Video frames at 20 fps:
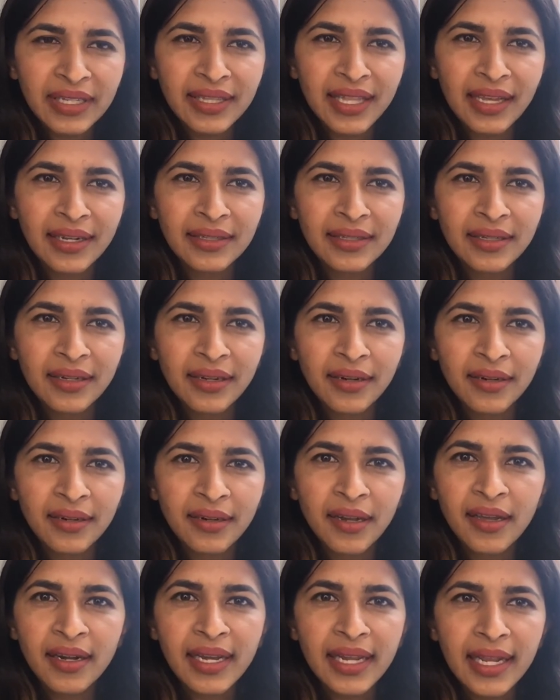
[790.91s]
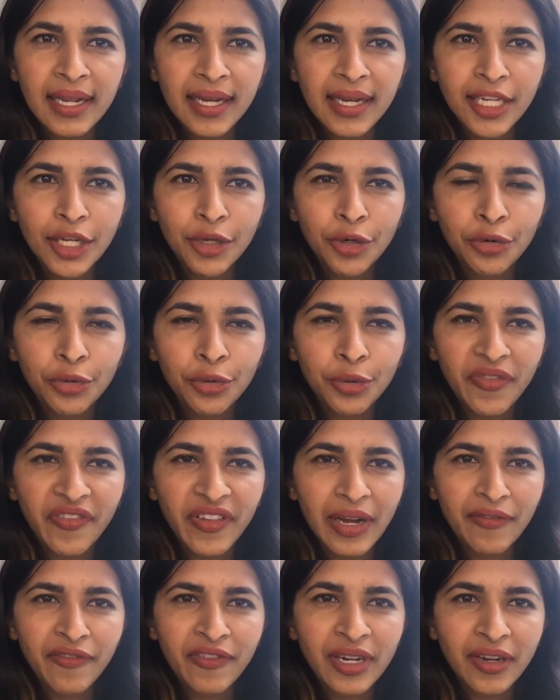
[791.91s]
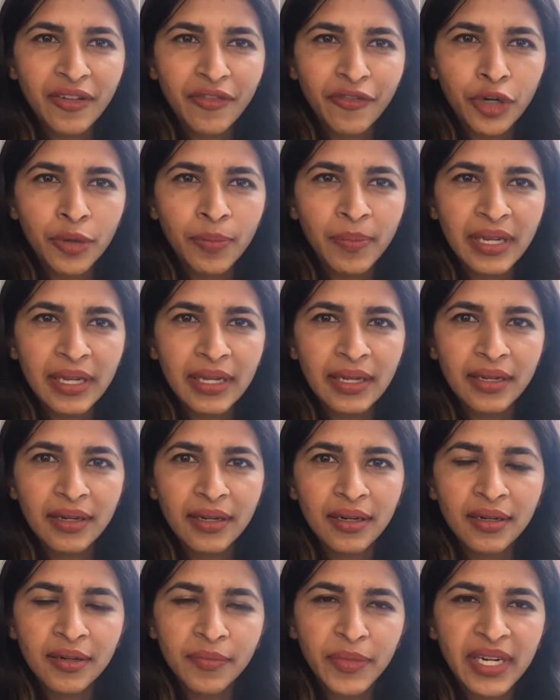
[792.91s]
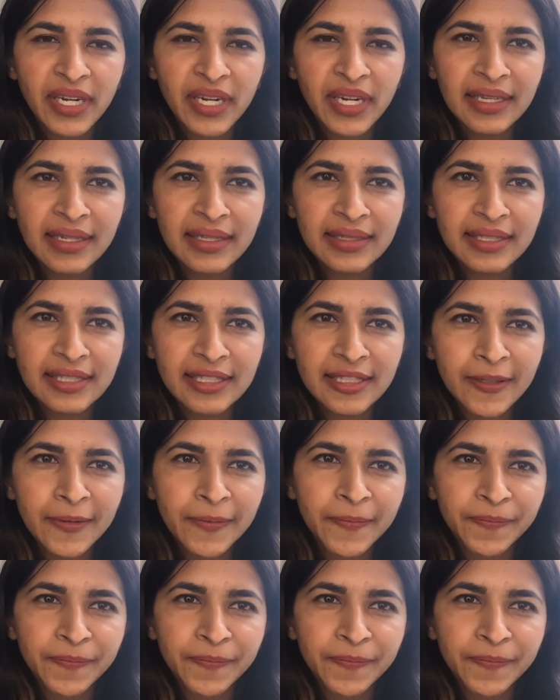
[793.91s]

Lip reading: then learning a new framework would be pretty easy.